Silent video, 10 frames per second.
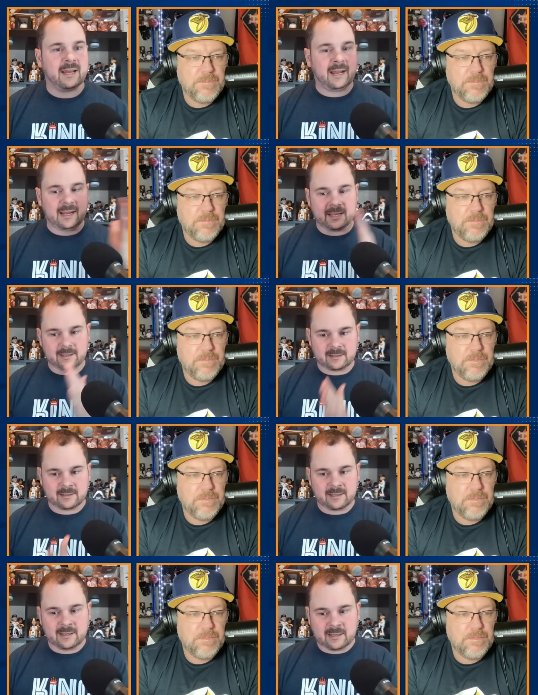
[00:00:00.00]
Speaker 1: and
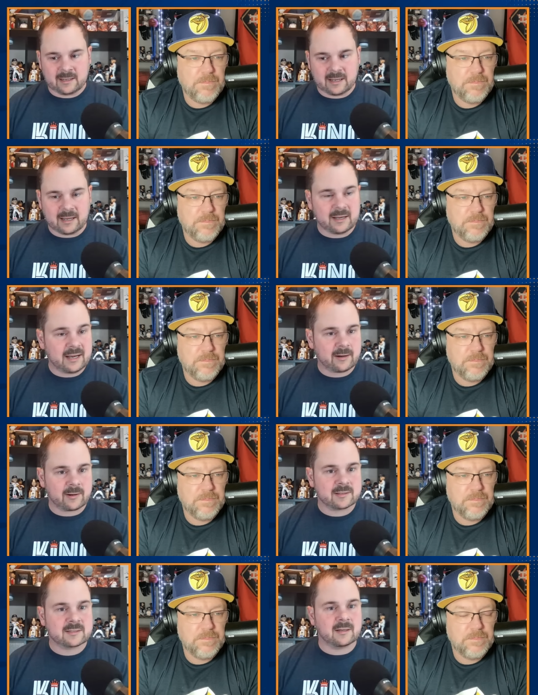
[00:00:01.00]
uh,
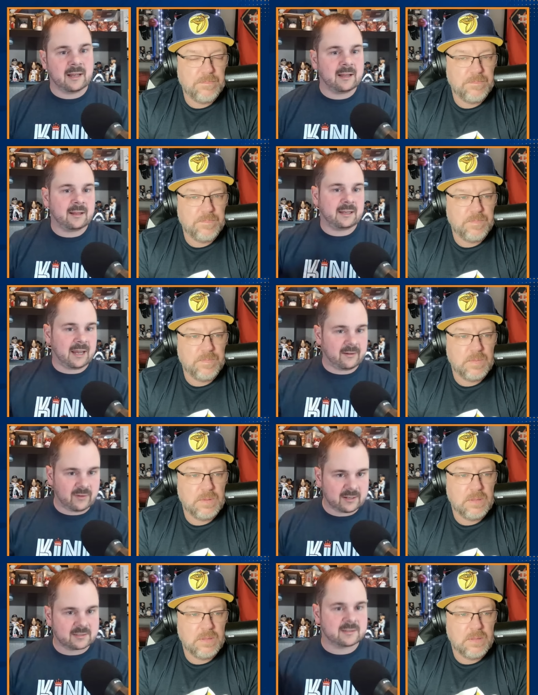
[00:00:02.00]
Neris gave
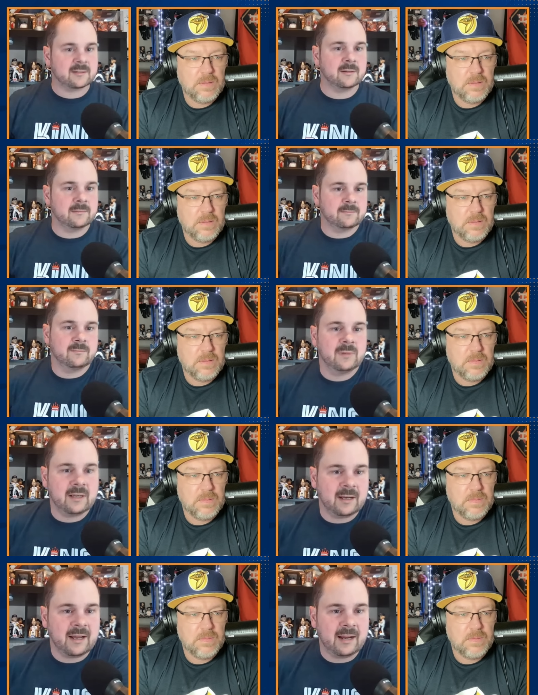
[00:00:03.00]
us
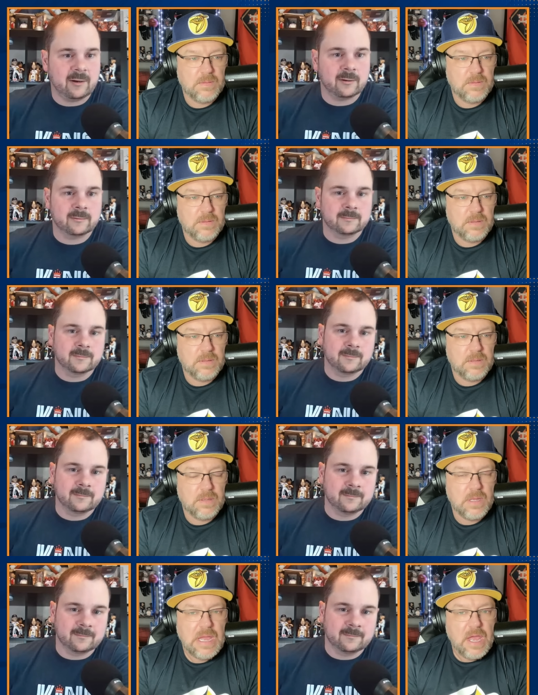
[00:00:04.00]
uh, Hader.
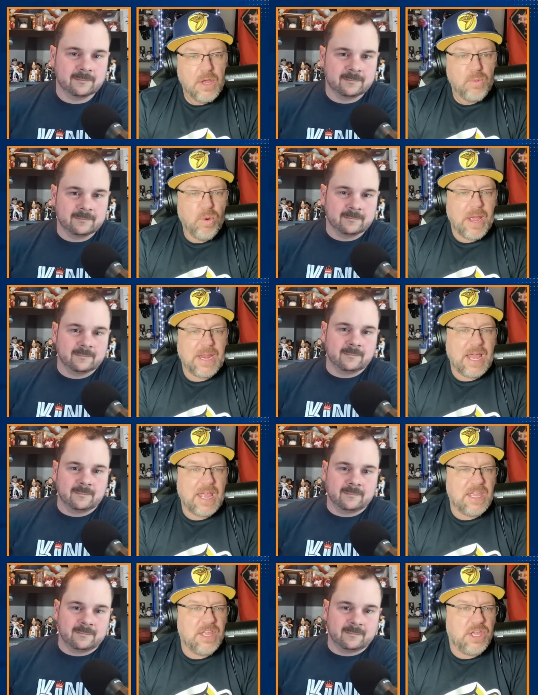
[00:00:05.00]
Speaker 2: Right.
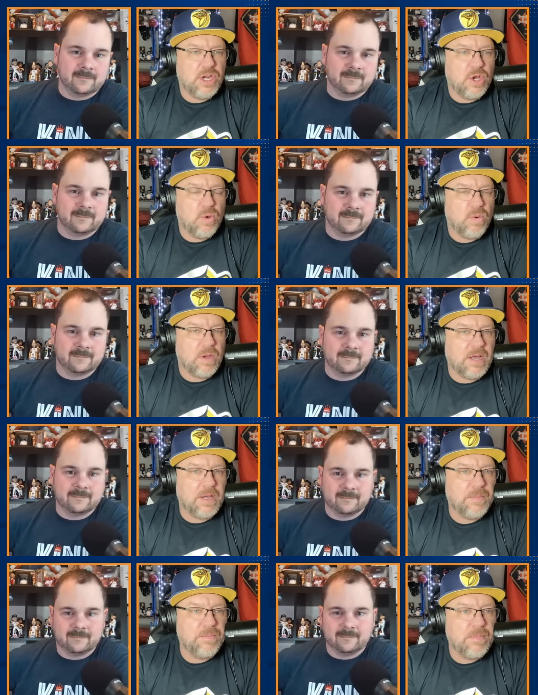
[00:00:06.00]
I, you know,
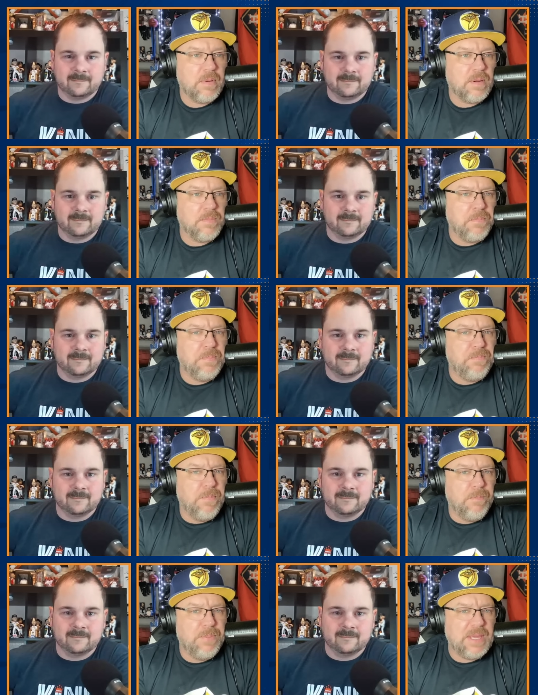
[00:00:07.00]
um,
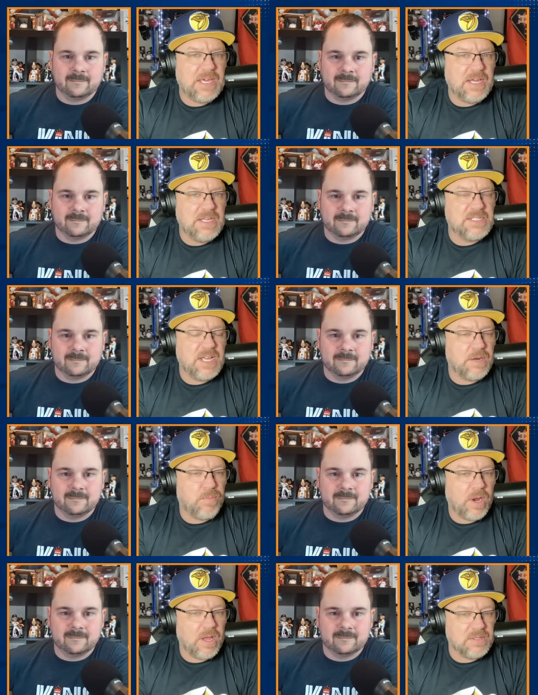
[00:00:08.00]
because Dana
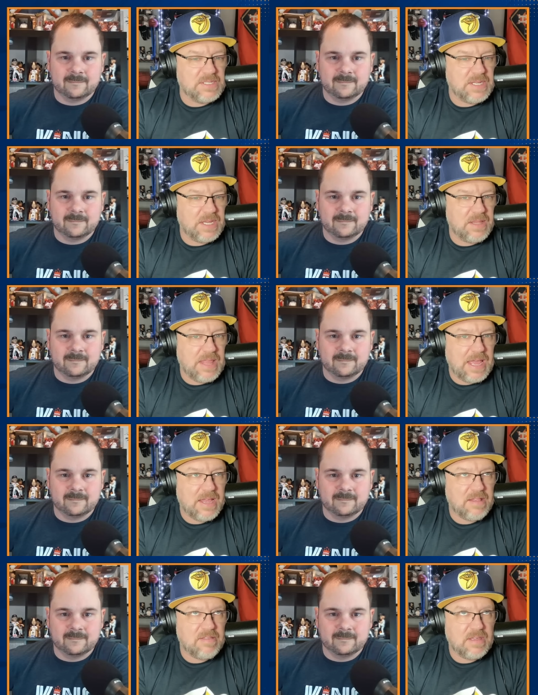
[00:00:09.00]
Brown said
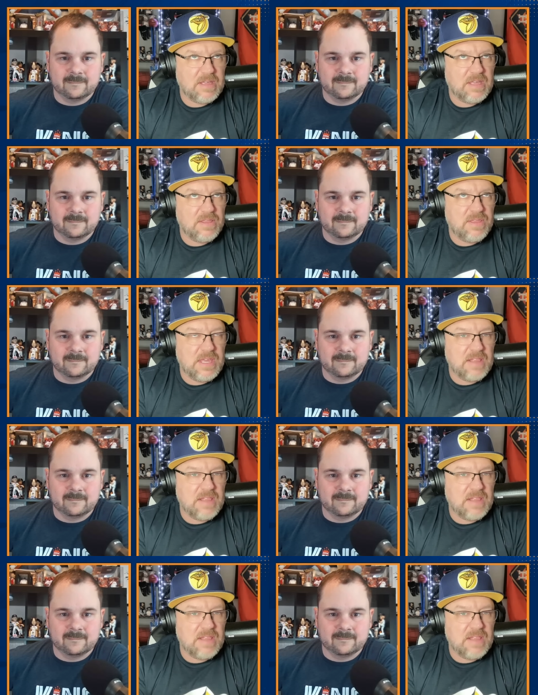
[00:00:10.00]
that the